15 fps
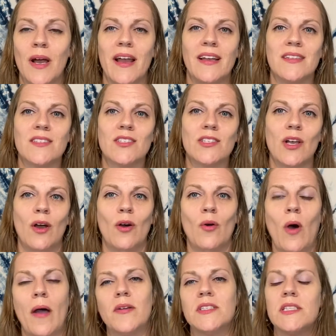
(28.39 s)
And so
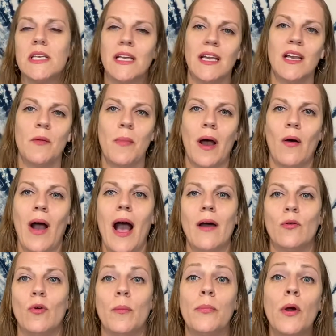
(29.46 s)
I was thinking about how
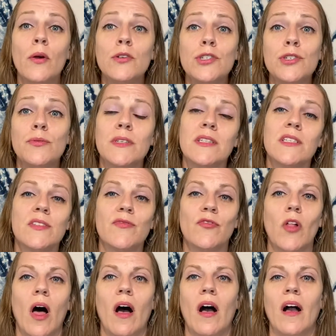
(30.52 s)
to approach doing this
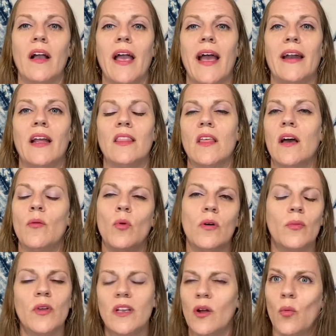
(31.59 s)
vlog, and I thought, well,
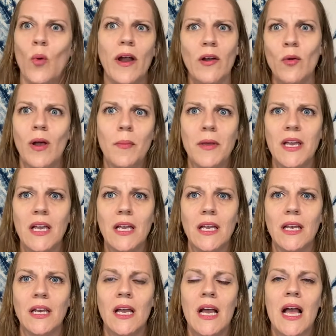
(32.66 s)
you know, where do I
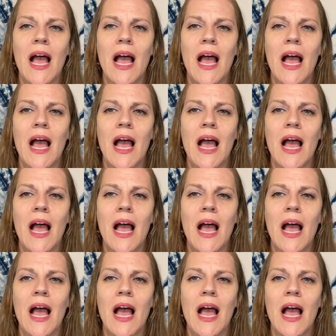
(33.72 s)
begin?